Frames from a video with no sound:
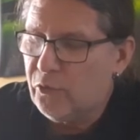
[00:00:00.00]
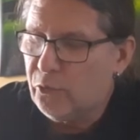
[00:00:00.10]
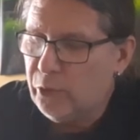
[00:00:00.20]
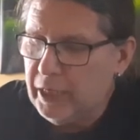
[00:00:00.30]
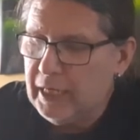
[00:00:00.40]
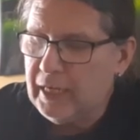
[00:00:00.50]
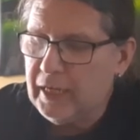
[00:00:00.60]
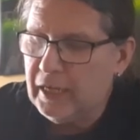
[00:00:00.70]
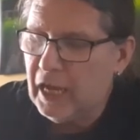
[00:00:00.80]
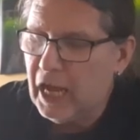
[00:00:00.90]

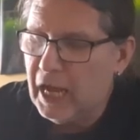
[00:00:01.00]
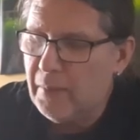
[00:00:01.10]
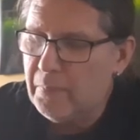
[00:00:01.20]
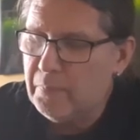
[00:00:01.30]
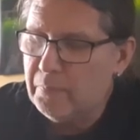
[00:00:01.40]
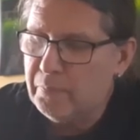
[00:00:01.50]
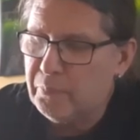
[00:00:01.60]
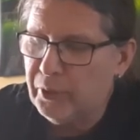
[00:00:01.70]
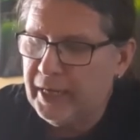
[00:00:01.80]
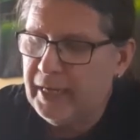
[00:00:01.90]
really um,
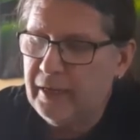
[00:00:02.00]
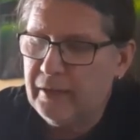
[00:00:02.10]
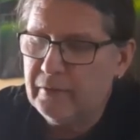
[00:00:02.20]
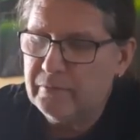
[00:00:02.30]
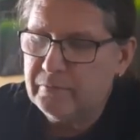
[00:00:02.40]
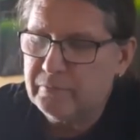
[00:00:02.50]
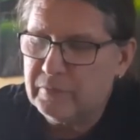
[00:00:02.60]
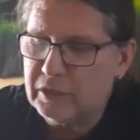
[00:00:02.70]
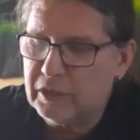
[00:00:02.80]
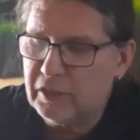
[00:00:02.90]
bring
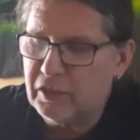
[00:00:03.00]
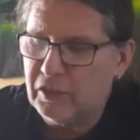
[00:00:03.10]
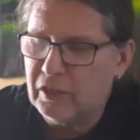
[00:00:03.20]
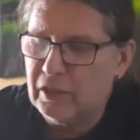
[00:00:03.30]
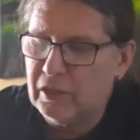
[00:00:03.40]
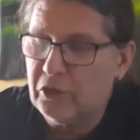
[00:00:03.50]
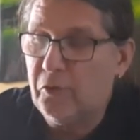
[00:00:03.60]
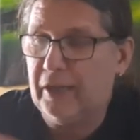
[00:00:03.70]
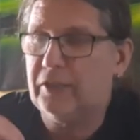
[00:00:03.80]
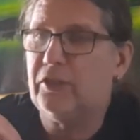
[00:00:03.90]

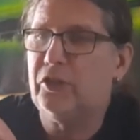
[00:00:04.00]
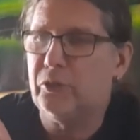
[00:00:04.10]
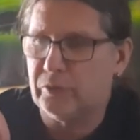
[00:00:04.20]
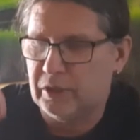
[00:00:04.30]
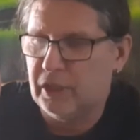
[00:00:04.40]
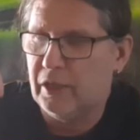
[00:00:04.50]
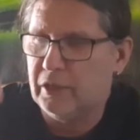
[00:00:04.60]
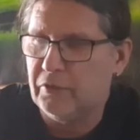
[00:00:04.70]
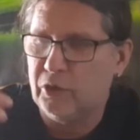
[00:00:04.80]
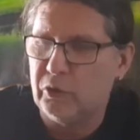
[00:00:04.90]
gratitude
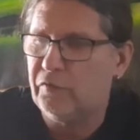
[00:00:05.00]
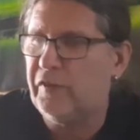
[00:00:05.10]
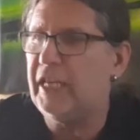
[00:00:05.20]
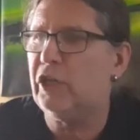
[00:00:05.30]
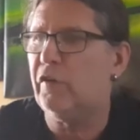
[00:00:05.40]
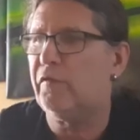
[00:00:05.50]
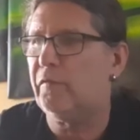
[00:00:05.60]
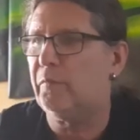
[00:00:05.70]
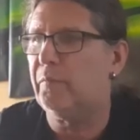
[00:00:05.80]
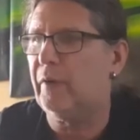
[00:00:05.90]
the, or the feeling of
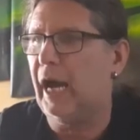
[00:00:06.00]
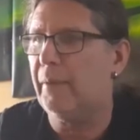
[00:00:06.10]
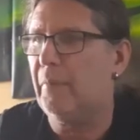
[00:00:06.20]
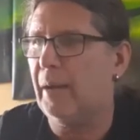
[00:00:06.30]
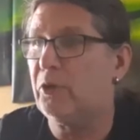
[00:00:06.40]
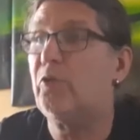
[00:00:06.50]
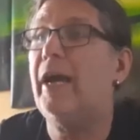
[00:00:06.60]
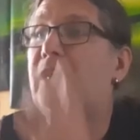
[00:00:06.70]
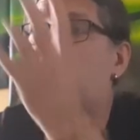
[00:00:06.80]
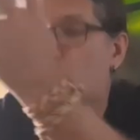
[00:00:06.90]
I'm, I'm
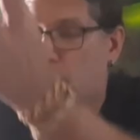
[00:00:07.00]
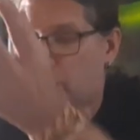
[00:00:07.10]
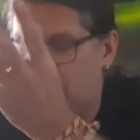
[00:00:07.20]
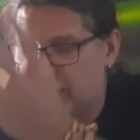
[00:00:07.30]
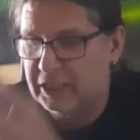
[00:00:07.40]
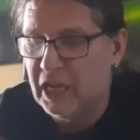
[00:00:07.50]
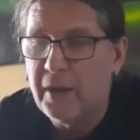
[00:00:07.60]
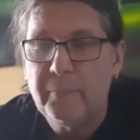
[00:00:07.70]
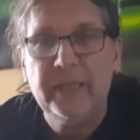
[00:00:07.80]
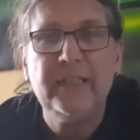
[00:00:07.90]
grateful for things.
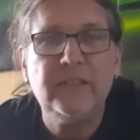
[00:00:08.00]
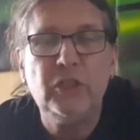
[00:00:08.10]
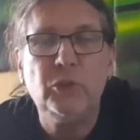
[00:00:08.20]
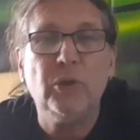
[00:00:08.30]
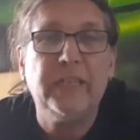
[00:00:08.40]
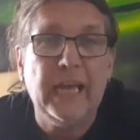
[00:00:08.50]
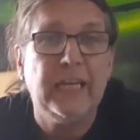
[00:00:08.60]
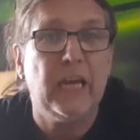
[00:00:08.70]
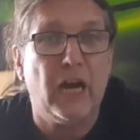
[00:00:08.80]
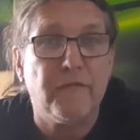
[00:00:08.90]
Bring this into your
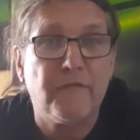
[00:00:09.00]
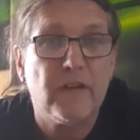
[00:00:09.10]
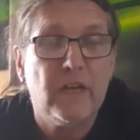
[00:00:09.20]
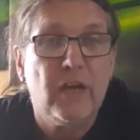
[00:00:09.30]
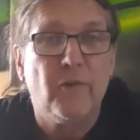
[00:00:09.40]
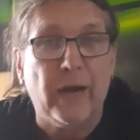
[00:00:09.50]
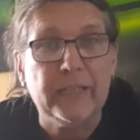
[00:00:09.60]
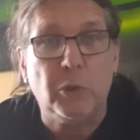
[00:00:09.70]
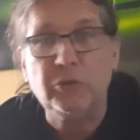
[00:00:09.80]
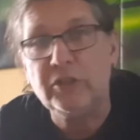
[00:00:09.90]
daily life,
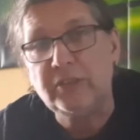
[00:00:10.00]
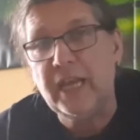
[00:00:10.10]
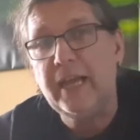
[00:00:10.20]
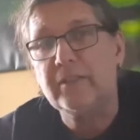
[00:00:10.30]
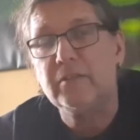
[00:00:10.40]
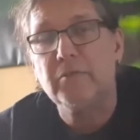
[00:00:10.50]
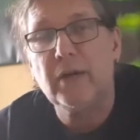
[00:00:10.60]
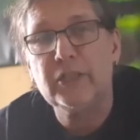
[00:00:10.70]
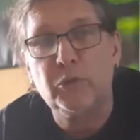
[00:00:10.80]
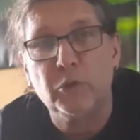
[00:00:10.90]
right? Don't just say it
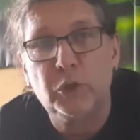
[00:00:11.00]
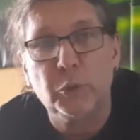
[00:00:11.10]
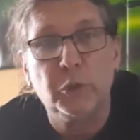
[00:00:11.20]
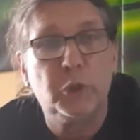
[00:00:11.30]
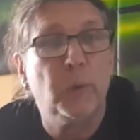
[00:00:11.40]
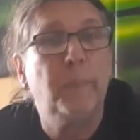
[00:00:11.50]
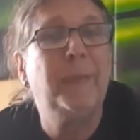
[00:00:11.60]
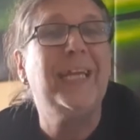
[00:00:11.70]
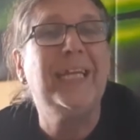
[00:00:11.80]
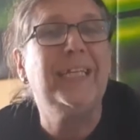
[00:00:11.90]
right to to to
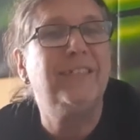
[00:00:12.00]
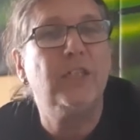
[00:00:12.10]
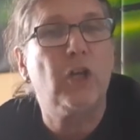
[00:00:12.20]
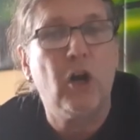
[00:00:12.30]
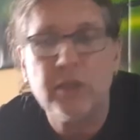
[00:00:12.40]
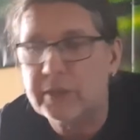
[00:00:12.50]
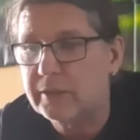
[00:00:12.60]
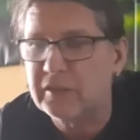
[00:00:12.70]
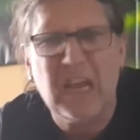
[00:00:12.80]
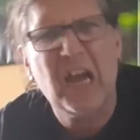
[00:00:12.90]
appease the
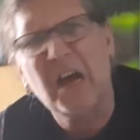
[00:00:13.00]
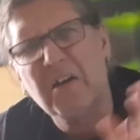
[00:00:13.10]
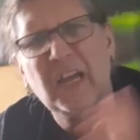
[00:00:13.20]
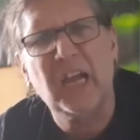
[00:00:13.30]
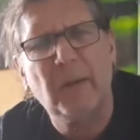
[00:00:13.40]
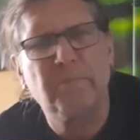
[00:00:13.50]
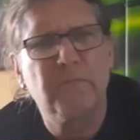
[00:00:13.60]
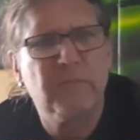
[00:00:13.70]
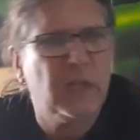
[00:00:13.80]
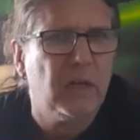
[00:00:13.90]
gods. Yeah, okay, I'm
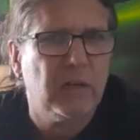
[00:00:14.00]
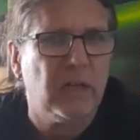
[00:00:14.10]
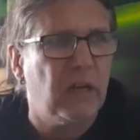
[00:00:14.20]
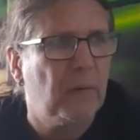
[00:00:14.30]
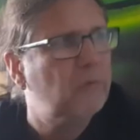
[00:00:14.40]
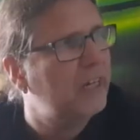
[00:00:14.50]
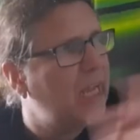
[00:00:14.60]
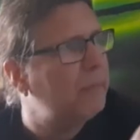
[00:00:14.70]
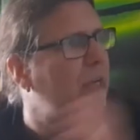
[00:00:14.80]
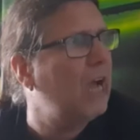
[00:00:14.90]
you know I'm quite
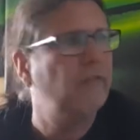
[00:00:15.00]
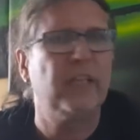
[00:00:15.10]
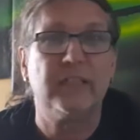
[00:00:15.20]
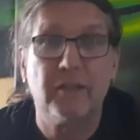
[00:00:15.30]
happy I have this.